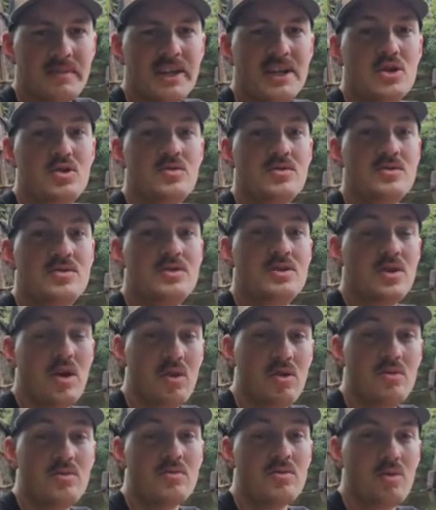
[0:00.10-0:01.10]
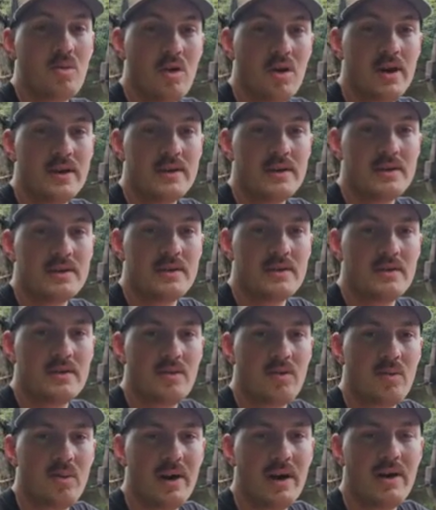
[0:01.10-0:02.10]
Something you don't want
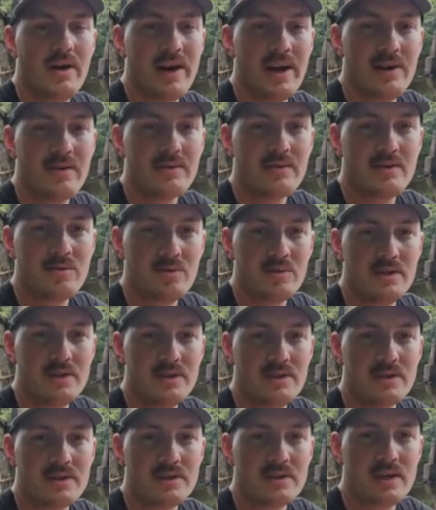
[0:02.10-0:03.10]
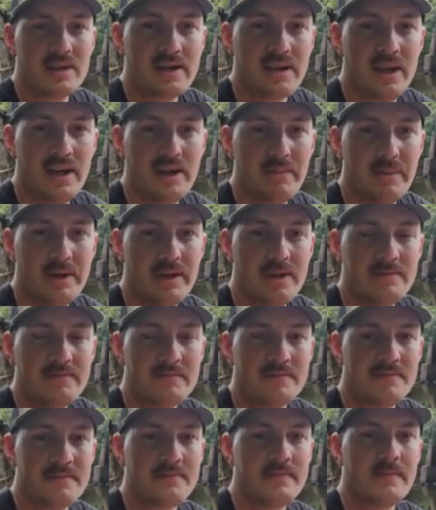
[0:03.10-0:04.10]
while out in the woods
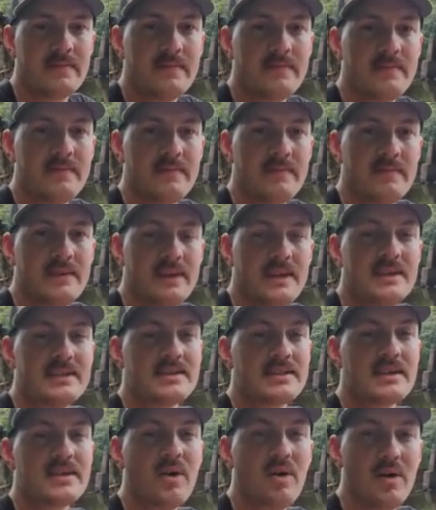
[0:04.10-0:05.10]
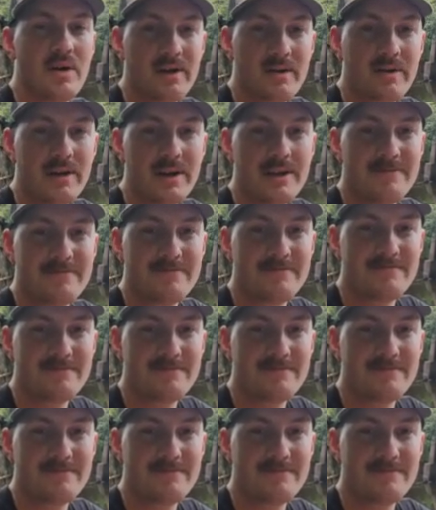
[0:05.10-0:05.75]
camping is to go hungry.